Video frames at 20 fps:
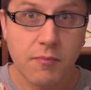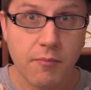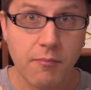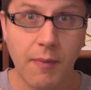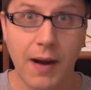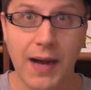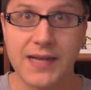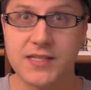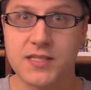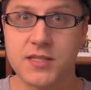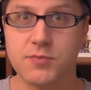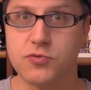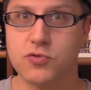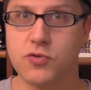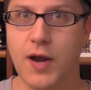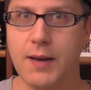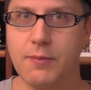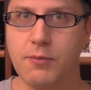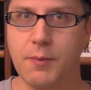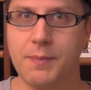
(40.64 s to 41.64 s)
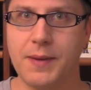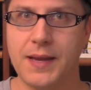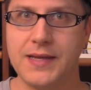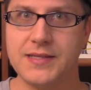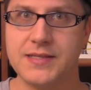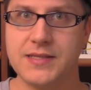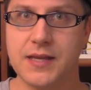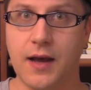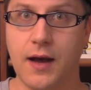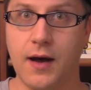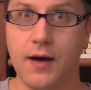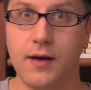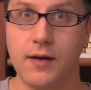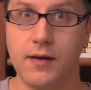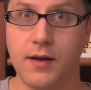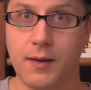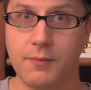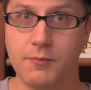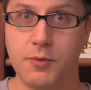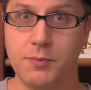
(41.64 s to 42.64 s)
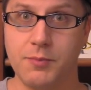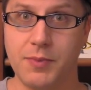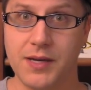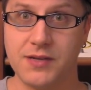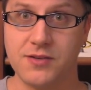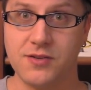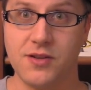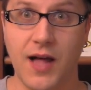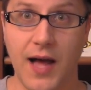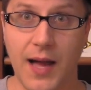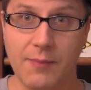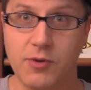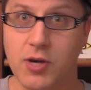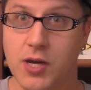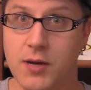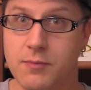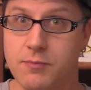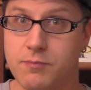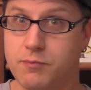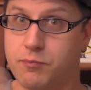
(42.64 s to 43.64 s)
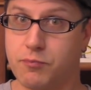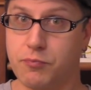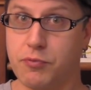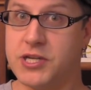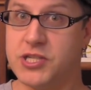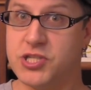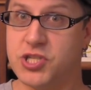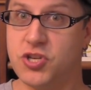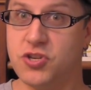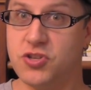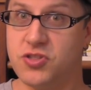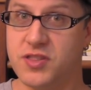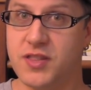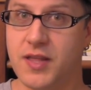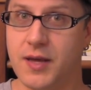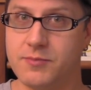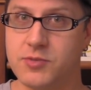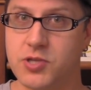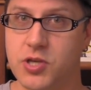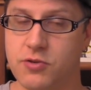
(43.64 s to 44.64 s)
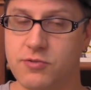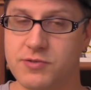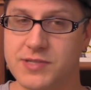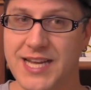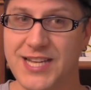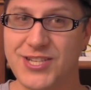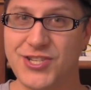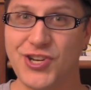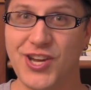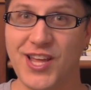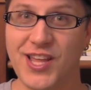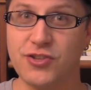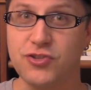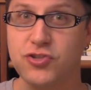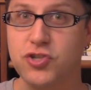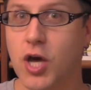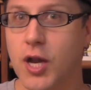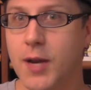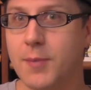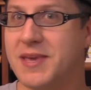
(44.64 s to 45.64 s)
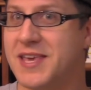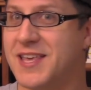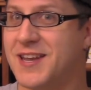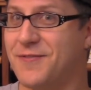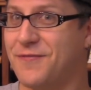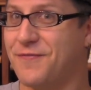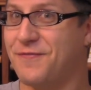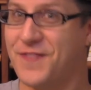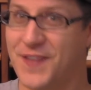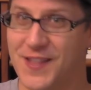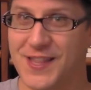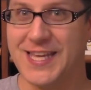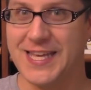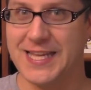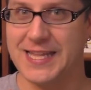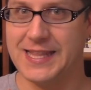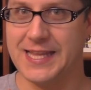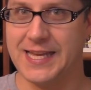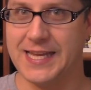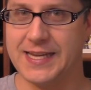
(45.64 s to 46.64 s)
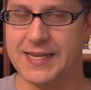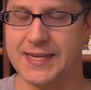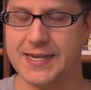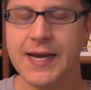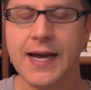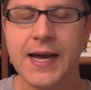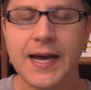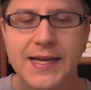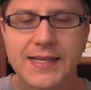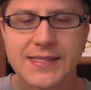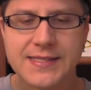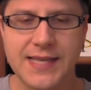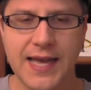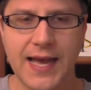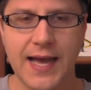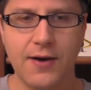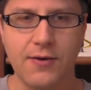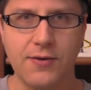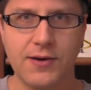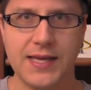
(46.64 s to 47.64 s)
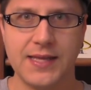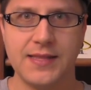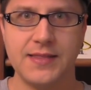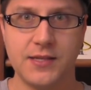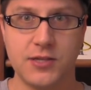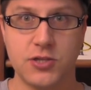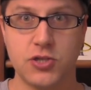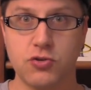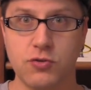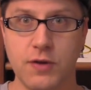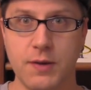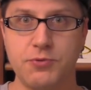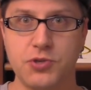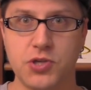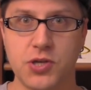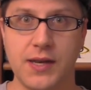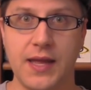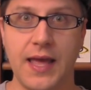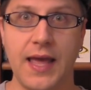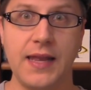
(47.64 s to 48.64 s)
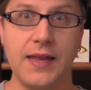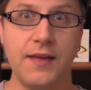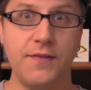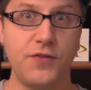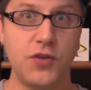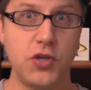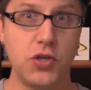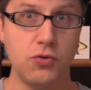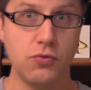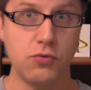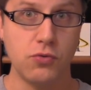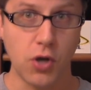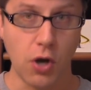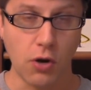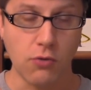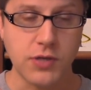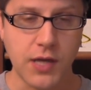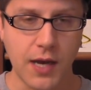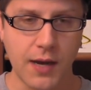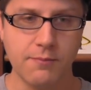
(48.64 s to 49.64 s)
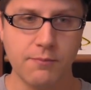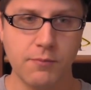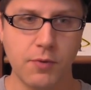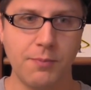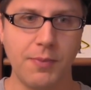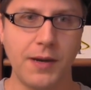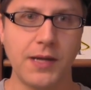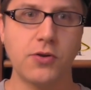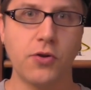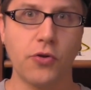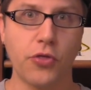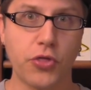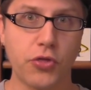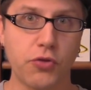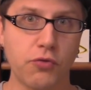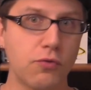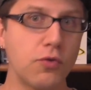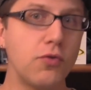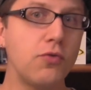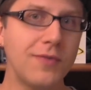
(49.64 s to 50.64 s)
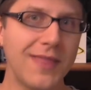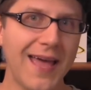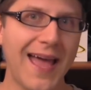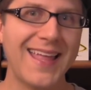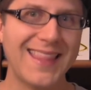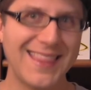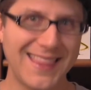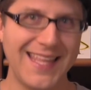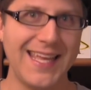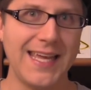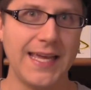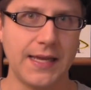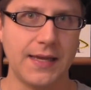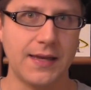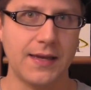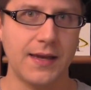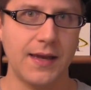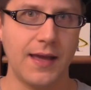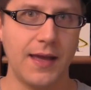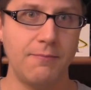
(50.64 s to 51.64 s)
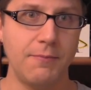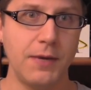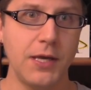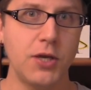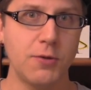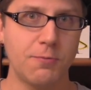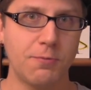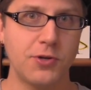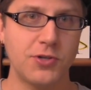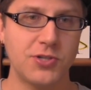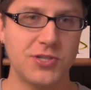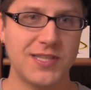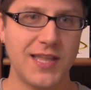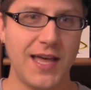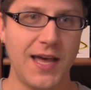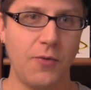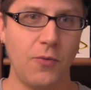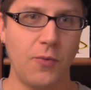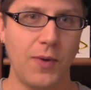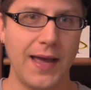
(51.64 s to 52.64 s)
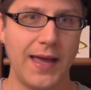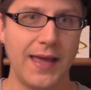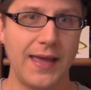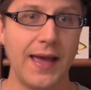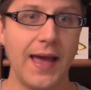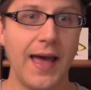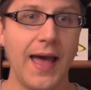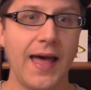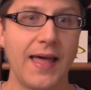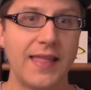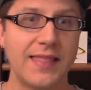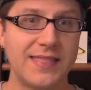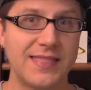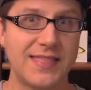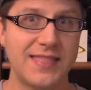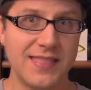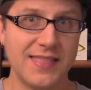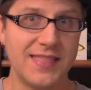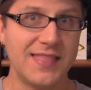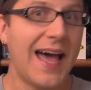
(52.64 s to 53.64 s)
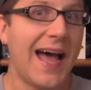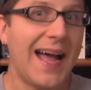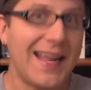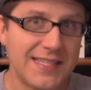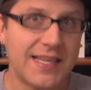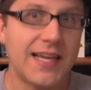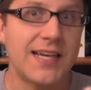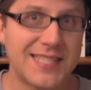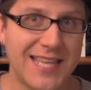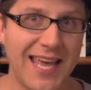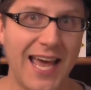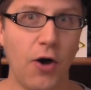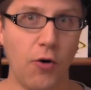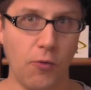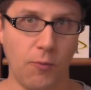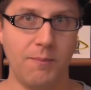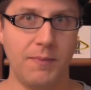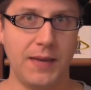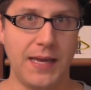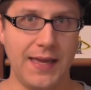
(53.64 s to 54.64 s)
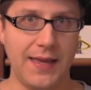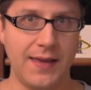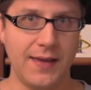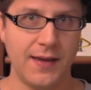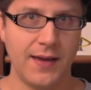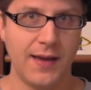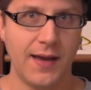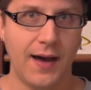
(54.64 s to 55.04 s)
my subscriber base on Humble Bundle, I'm going to bring to you them to your attention, and there's going to be an affiliate link down in the description. And if you go to Humble Bundle through that link and make your purchase that way, that does help me.